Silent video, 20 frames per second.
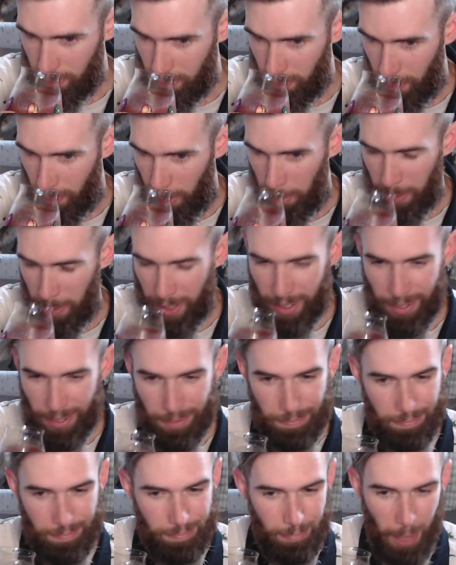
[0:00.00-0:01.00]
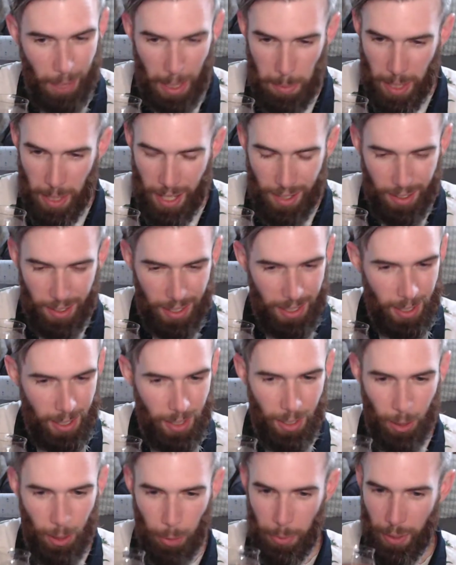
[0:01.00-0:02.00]
I mean, maybe a
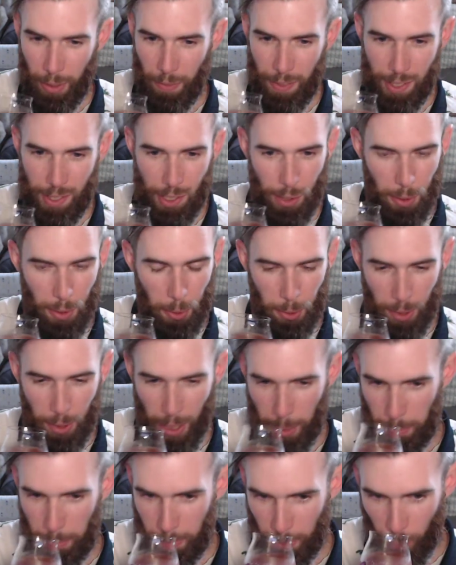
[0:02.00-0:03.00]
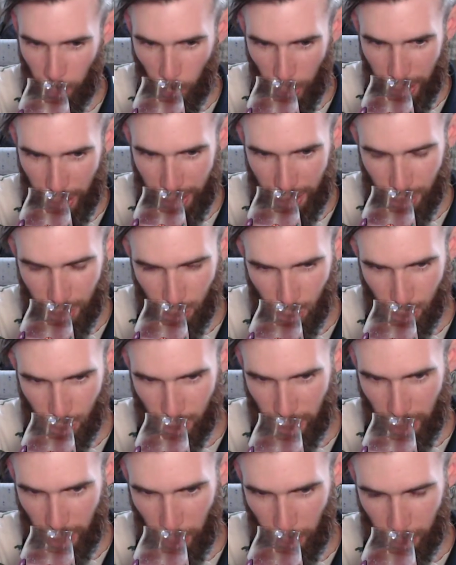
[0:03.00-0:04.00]
little bit of a cereal type grainish
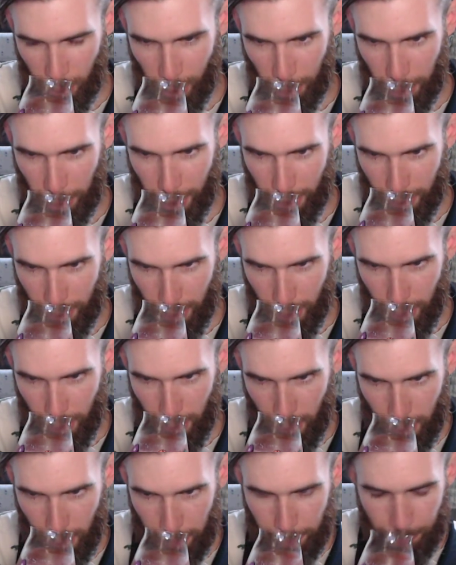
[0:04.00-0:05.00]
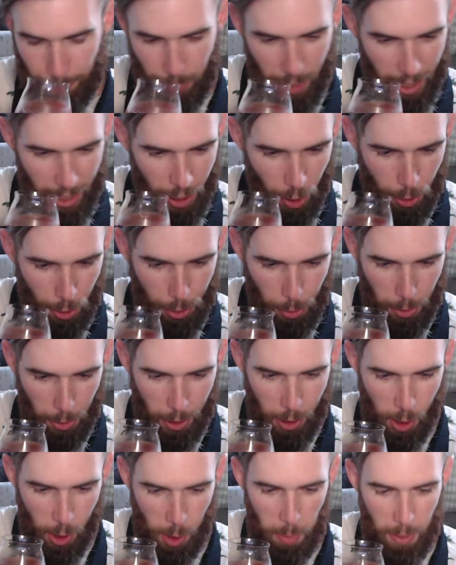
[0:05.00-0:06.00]
character, but it also could
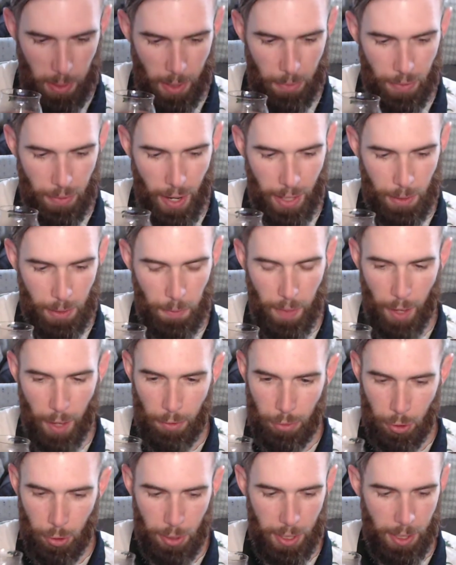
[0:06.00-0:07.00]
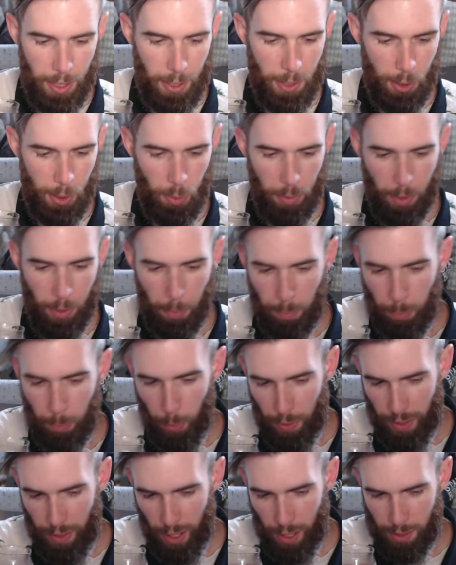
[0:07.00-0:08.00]
just be the fact of that fruitiness with
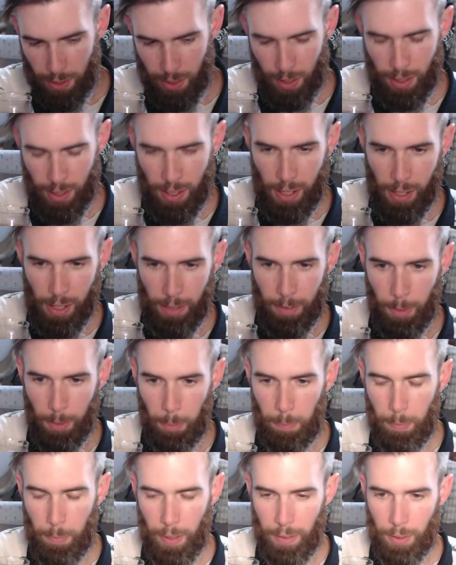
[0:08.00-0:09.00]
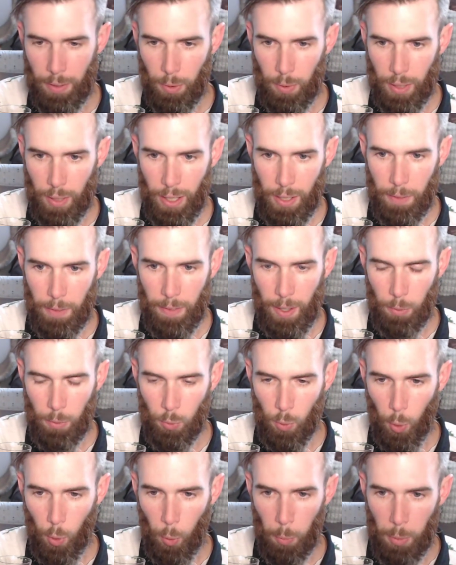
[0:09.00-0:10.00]
the acai and the kind of that
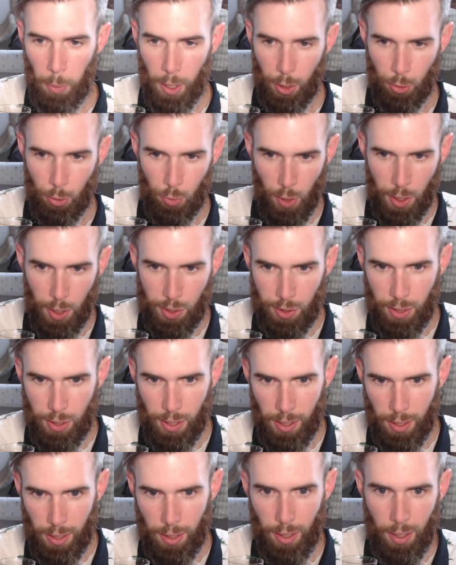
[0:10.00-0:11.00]
robust, rusty